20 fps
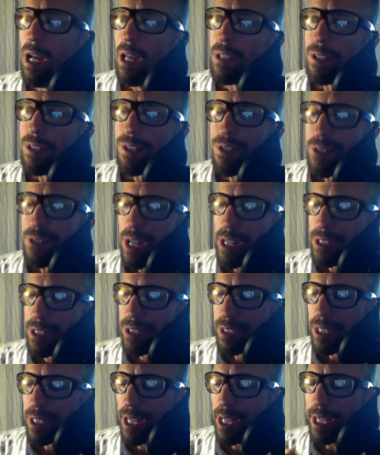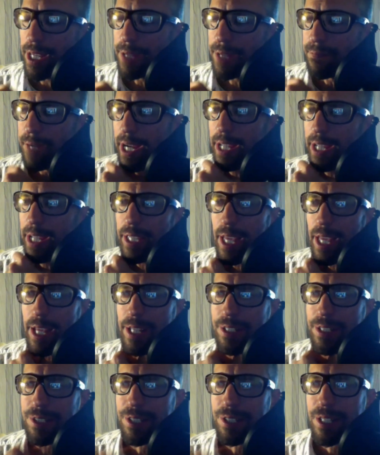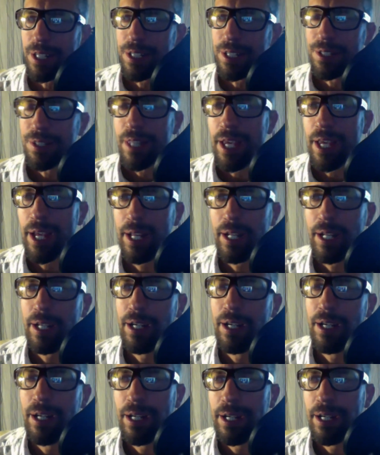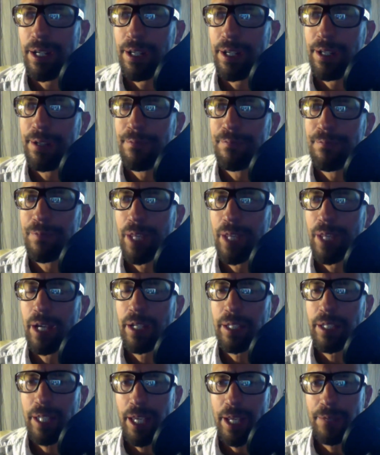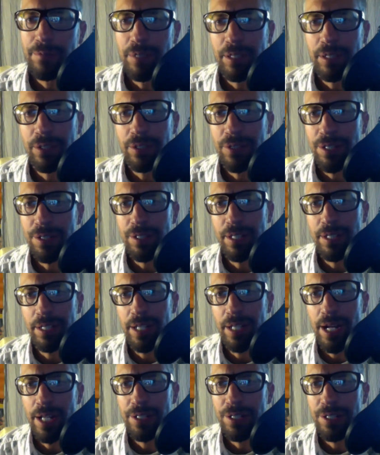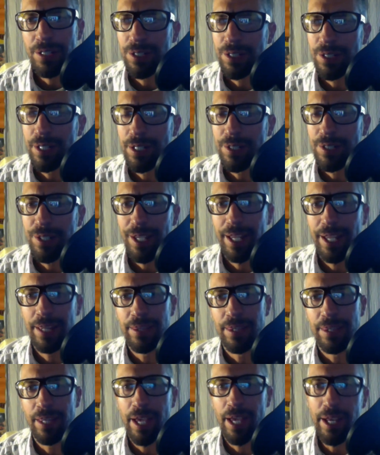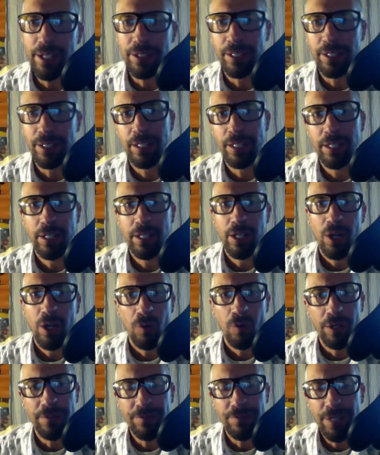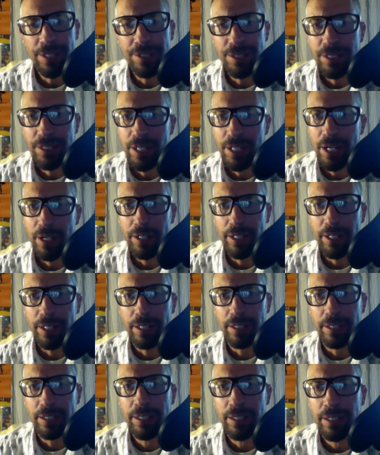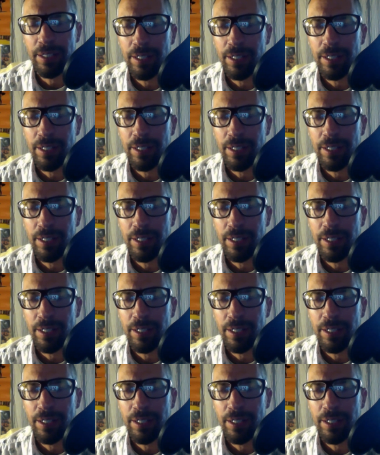The strange thing in my case is that I came to Krishna consciousness and then went vegetarian.